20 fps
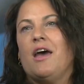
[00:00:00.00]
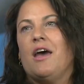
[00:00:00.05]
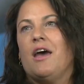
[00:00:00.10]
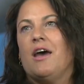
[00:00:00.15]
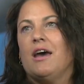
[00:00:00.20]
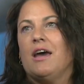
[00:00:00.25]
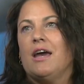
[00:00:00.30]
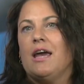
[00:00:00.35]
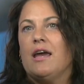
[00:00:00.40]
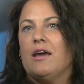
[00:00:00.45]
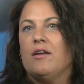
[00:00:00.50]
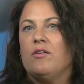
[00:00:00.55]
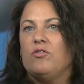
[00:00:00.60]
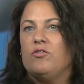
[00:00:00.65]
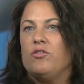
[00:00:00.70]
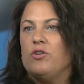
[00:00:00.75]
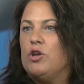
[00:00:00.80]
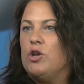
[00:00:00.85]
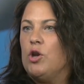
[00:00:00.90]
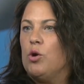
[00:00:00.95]

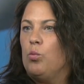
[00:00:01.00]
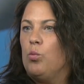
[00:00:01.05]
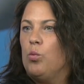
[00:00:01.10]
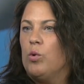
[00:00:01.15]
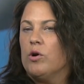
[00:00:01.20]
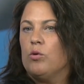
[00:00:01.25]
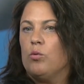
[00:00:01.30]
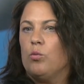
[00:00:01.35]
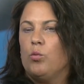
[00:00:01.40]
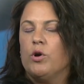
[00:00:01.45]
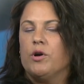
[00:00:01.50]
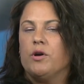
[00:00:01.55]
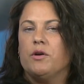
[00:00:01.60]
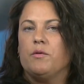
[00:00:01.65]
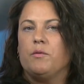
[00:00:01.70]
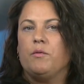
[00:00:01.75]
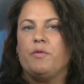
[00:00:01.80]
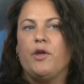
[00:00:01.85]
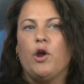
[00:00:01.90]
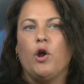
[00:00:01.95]
And you
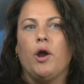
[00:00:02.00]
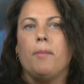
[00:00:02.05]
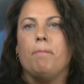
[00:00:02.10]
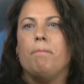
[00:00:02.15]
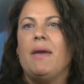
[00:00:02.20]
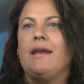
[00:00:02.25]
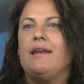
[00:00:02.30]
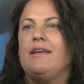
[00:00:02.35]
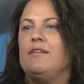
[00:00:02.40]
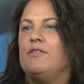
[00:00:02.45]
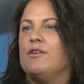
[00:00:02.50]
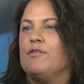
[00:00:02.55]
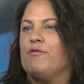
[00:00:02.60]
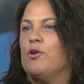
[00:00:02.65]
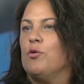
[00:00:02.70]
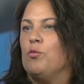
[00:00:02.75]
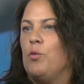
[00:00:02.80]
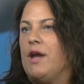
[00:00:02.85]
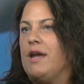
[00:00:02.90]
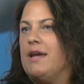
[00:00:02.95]
know, there are many
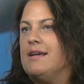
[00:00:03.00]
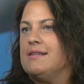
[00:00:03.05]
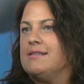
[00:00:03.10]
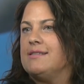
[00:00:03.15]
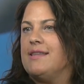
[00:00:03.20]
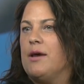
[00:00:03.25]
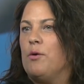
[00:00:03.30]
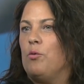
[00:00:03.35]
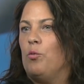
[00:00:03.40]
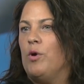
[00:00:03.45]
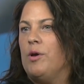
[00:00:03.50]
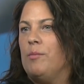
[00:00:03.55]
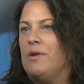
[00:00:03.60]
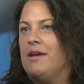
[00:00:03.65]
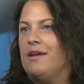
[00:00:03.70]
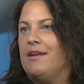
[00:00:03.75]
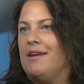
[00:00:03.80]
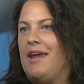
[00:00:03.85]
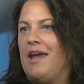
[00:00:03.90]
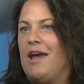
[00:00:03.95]
different ways that
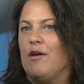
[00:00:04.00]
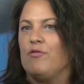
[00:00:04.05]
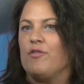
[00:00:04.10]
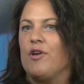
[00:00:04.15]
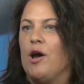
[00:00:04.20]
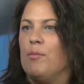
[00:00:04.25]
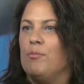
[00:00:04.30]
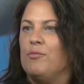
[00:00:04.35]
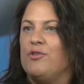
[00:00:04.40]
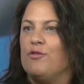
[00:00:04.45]
women have come